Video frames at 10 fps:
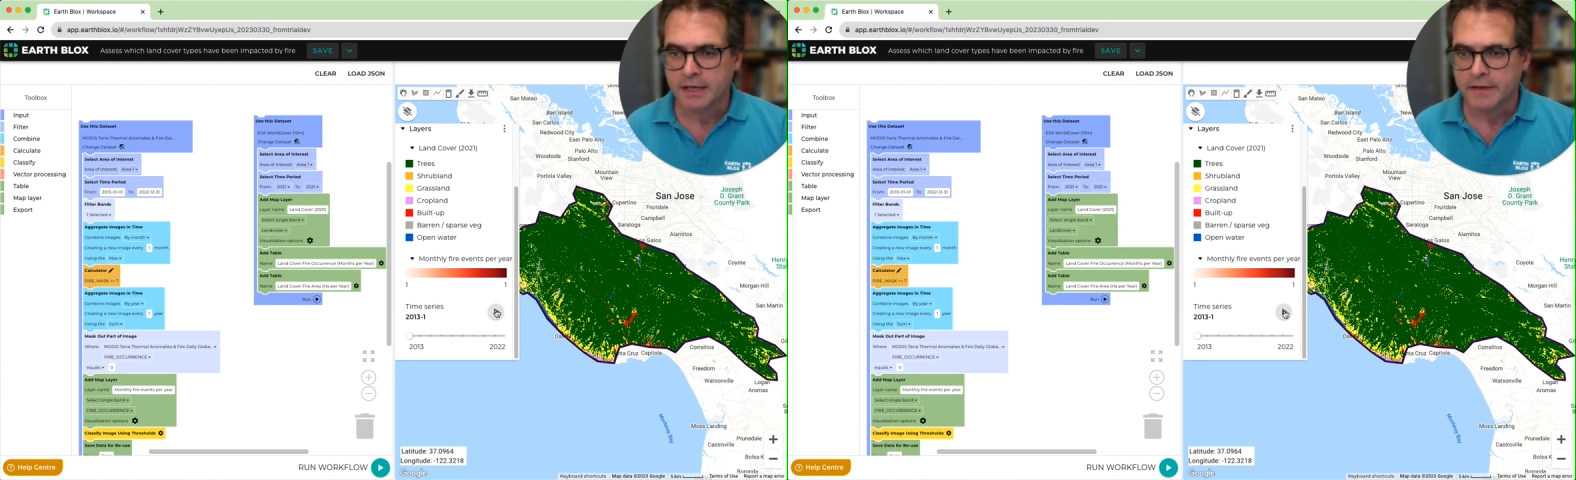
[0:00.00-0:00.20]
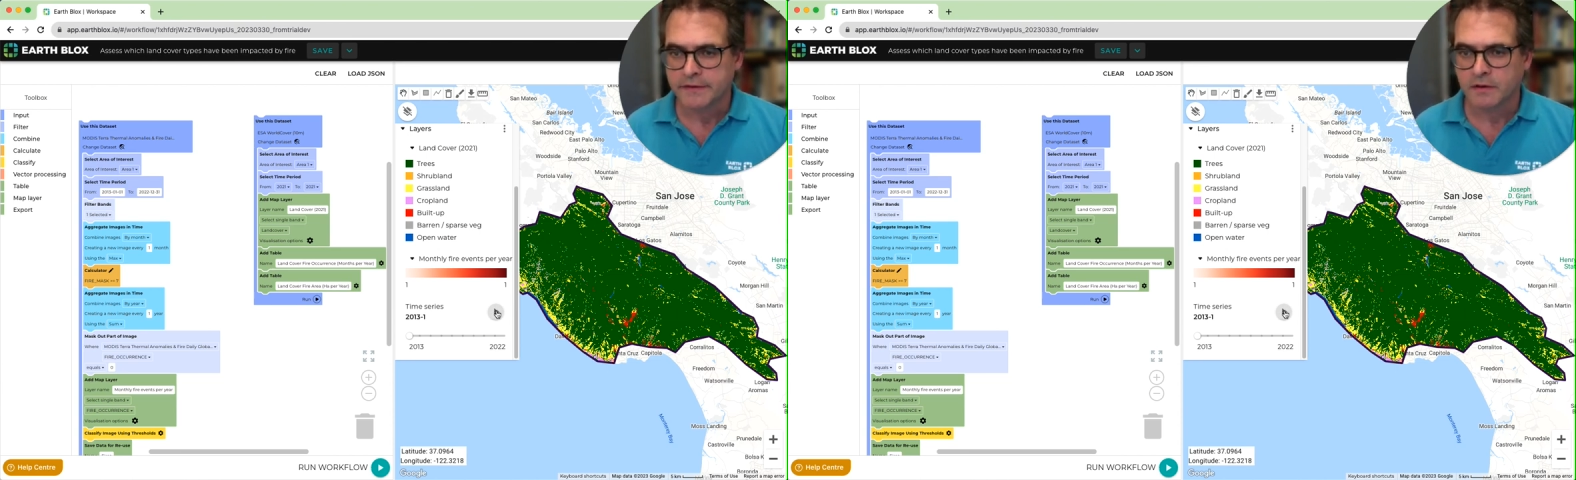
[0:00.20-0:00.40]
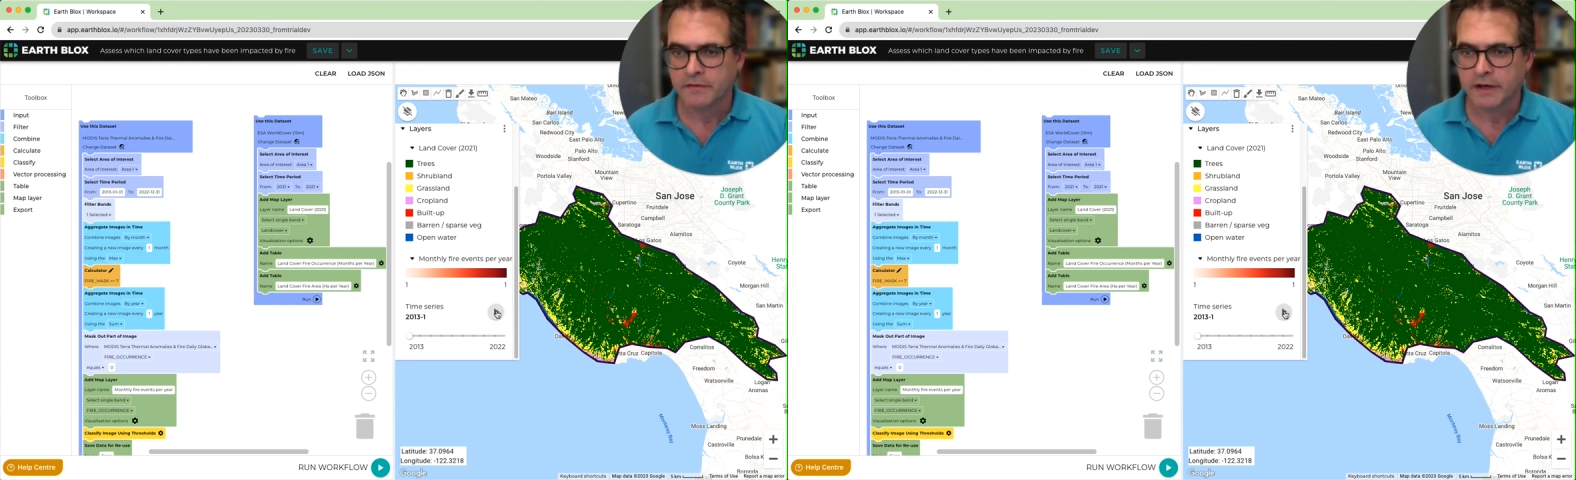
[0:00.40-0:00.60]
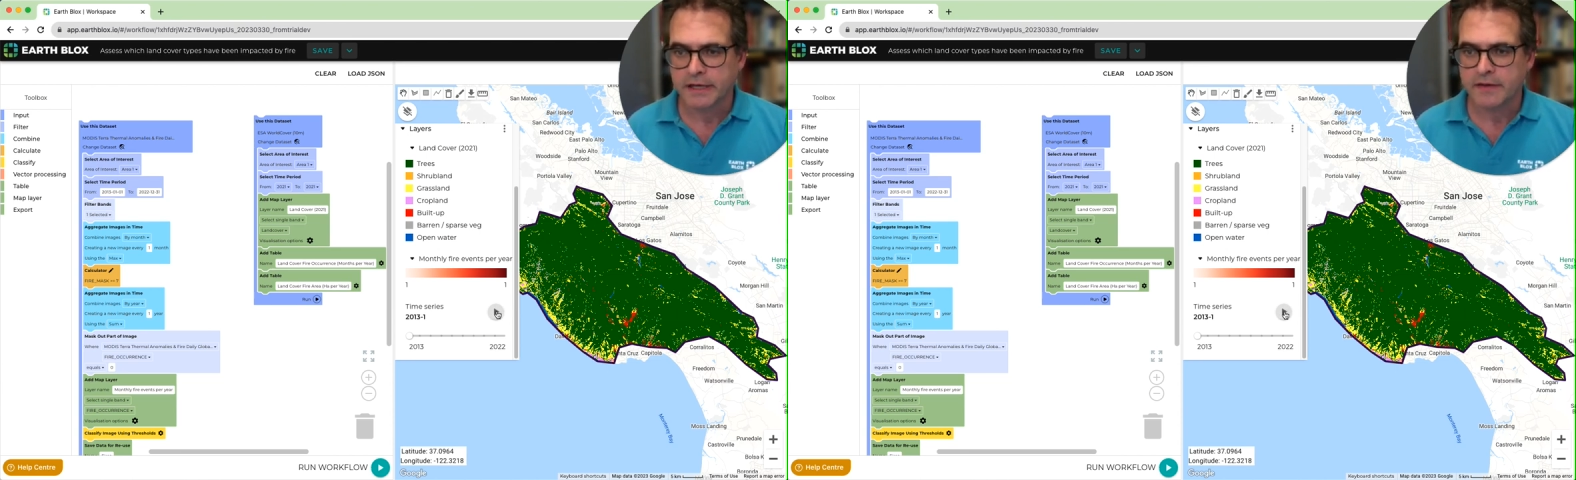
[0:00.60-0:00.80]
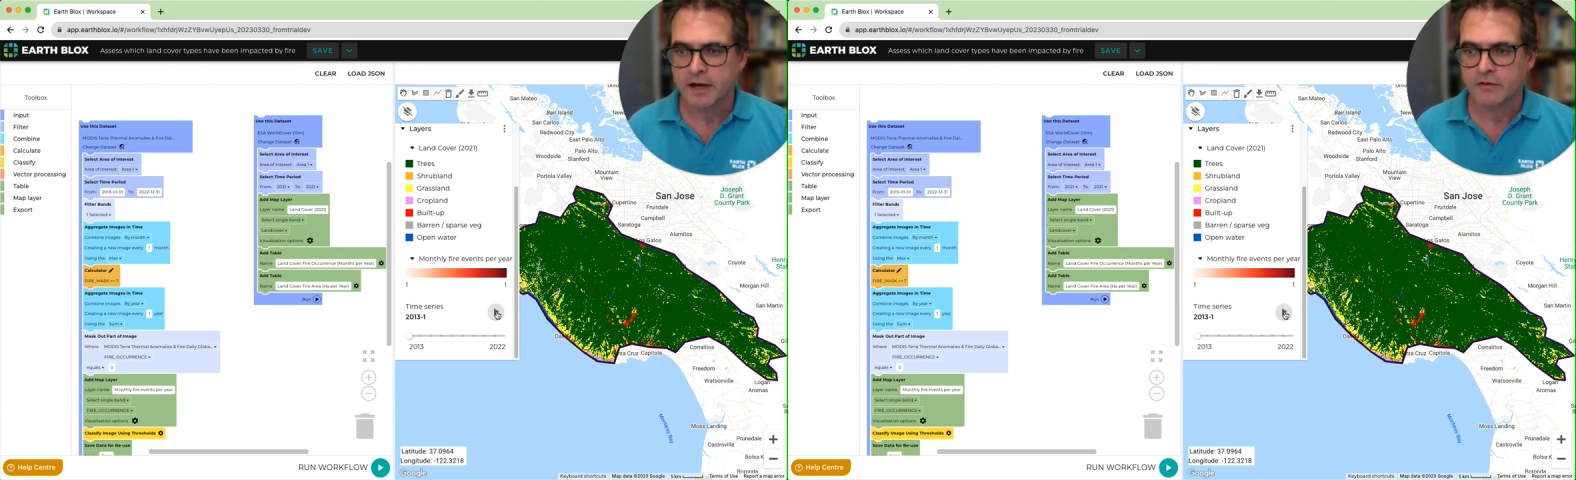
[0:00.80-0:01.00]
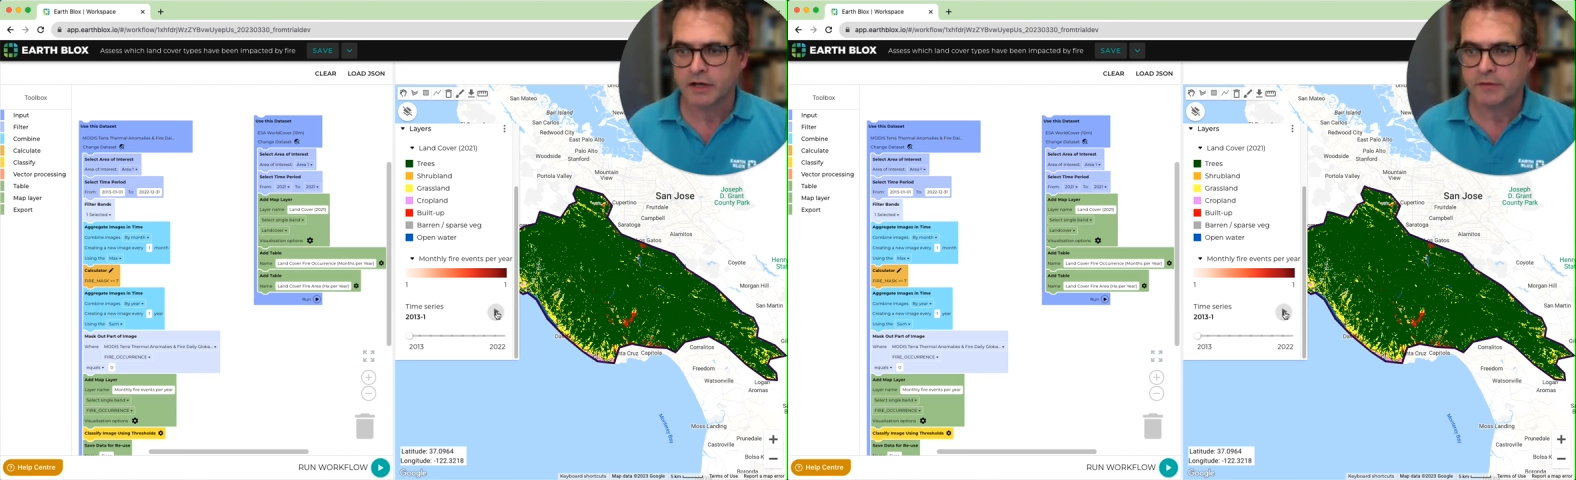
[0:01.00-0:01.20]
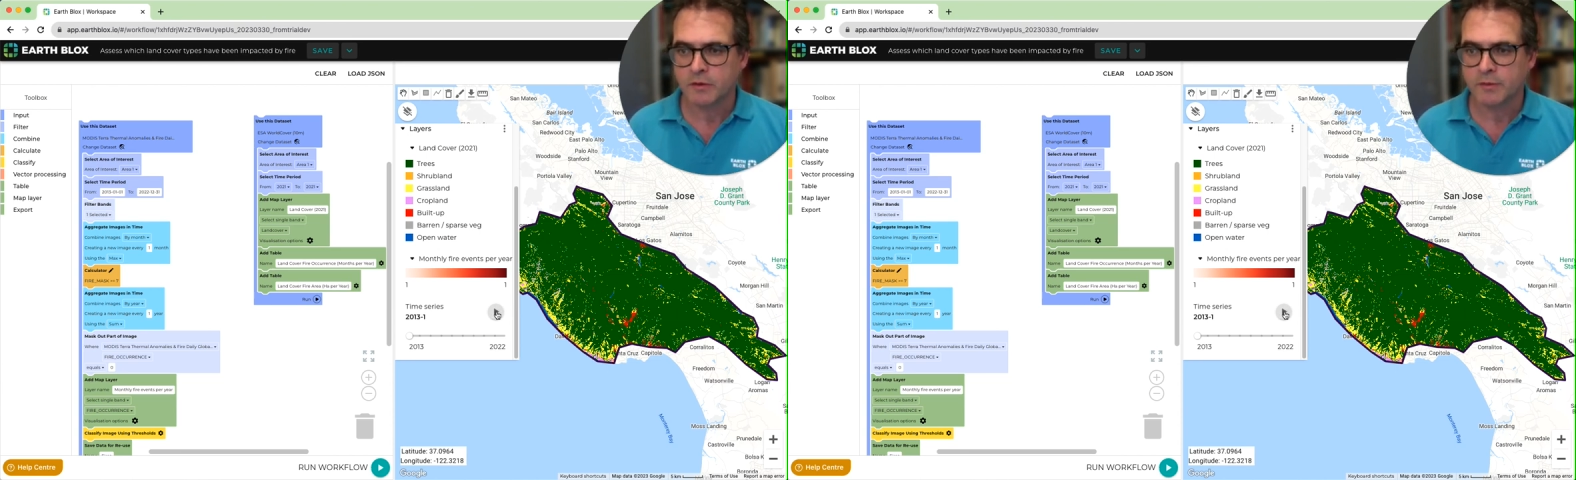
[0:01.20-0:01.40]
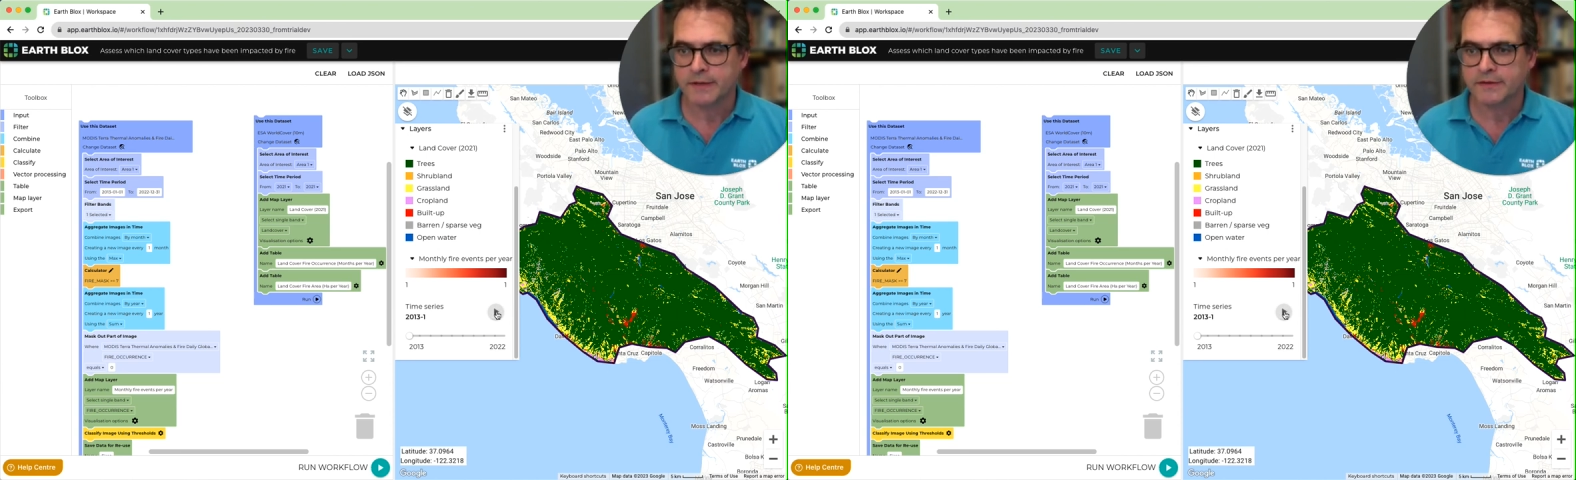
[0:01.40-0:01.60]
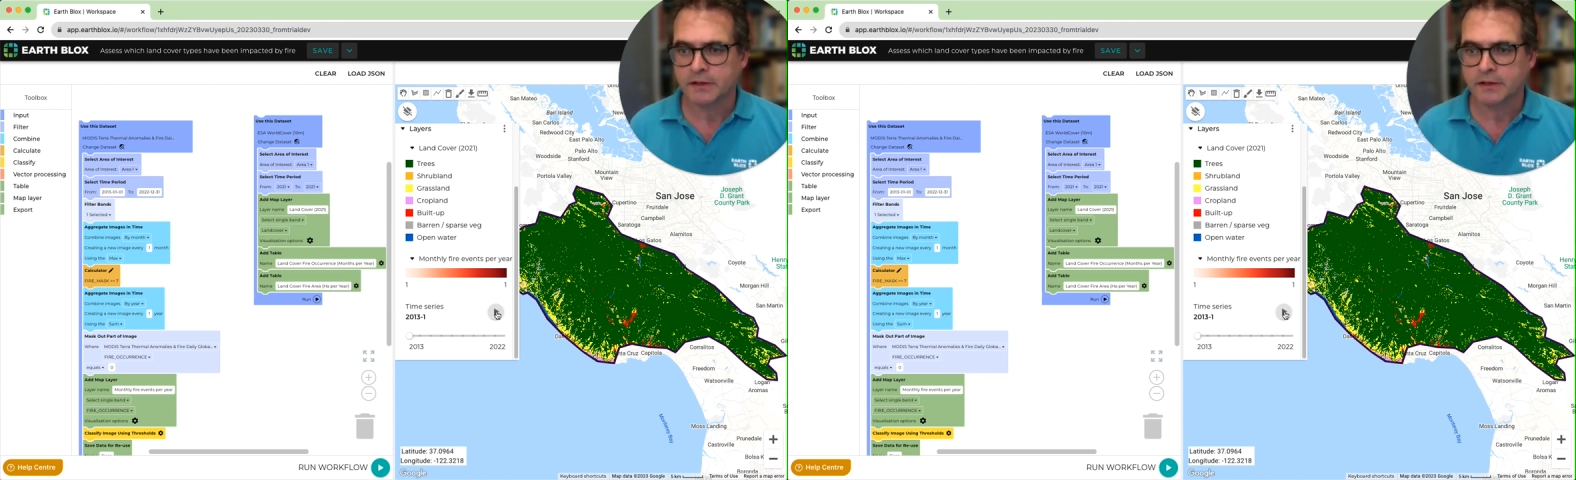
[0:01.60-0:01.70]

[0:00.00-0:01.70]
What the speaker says: So if I get that running, we'll be able to